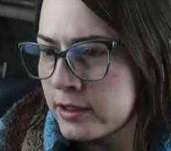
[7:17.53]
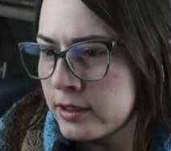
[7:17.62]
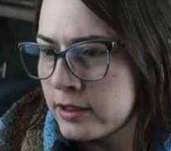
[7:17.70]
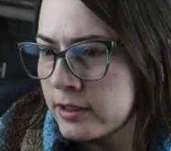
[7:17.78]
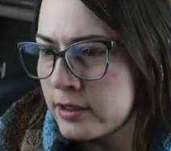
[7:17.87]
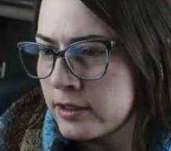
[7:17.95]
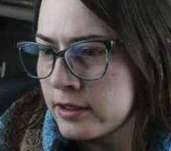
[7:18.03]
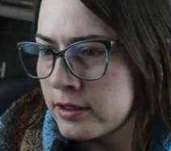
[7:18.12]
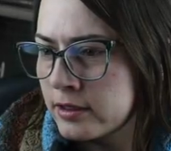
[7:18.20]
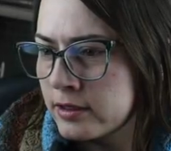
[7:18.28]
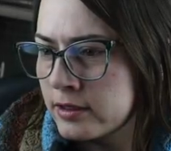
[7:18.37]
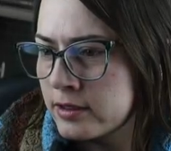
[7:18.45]

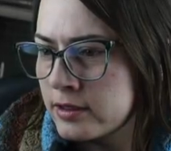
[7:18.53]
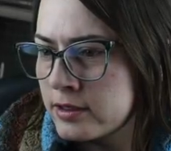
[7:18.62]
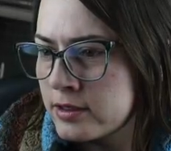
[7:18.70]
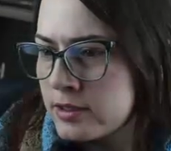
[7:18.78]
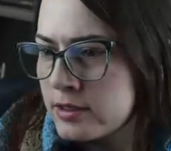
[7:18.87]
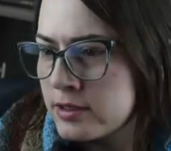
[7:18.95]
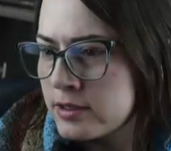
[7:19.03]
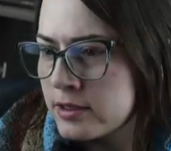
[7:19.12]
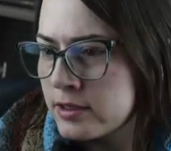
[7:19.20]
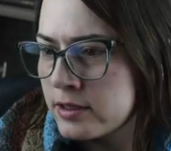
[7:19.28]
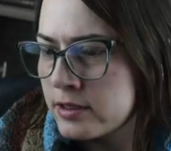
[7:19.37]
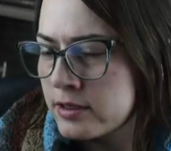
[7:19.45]
(silence)